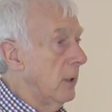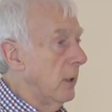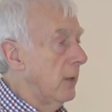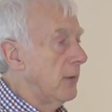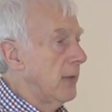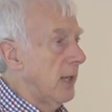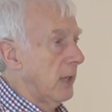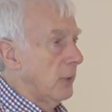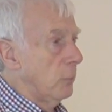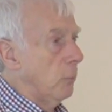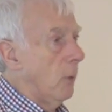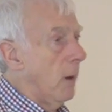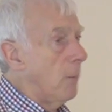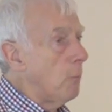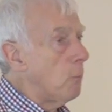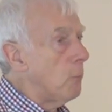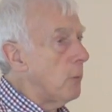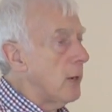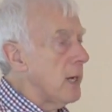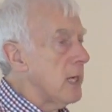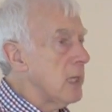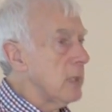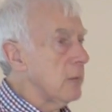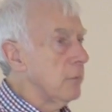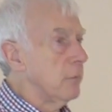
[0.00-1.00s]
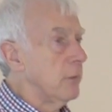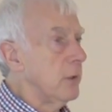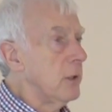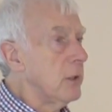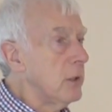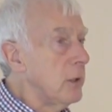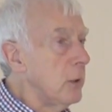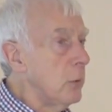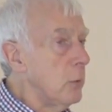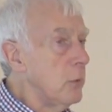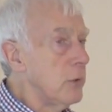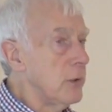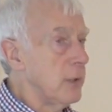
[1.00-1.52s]
And that's one reason for
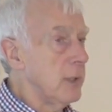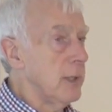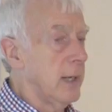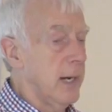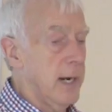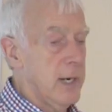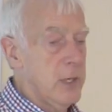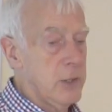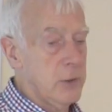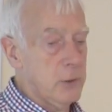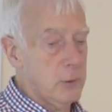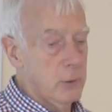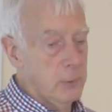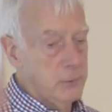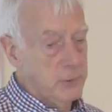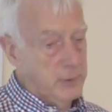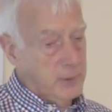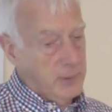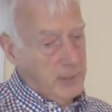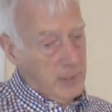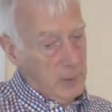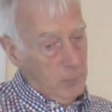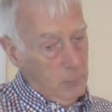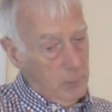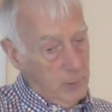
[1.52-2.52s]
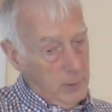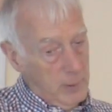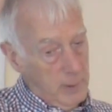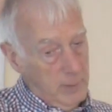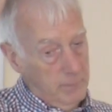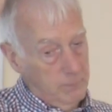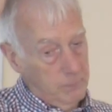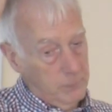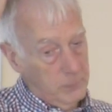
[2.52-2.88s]
using age groups in that way.